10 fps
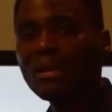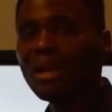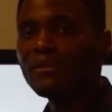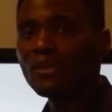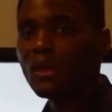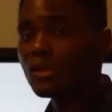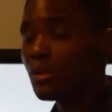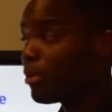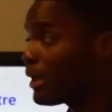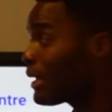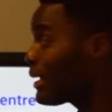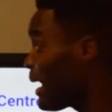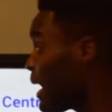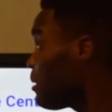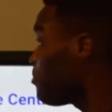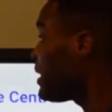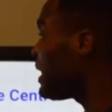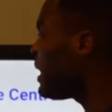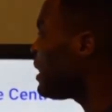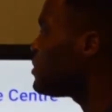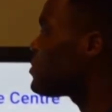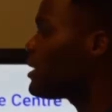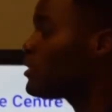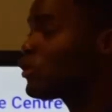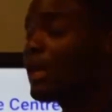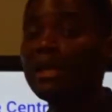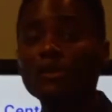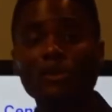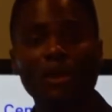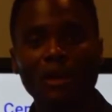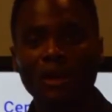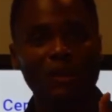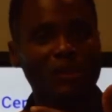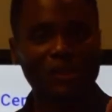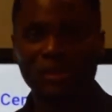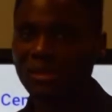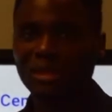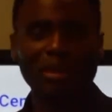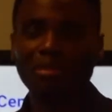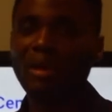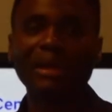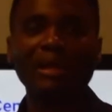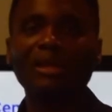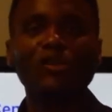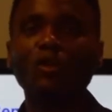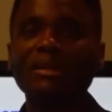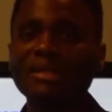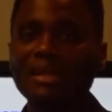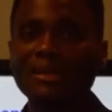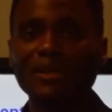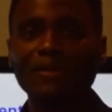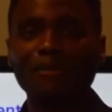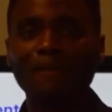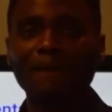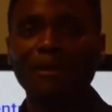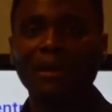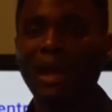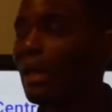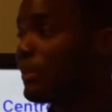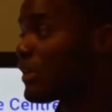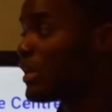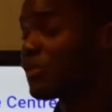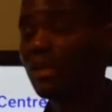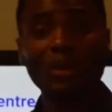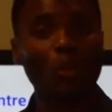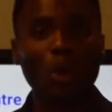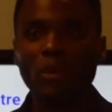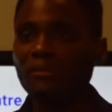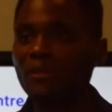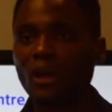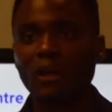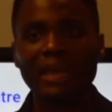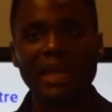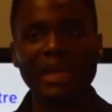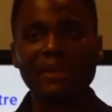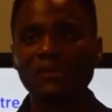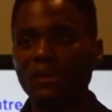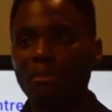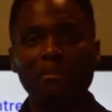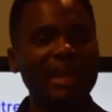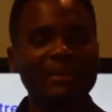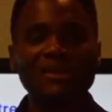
Clevertouch, but it can be easily changed to be branded as your business. And essentially what we've done is made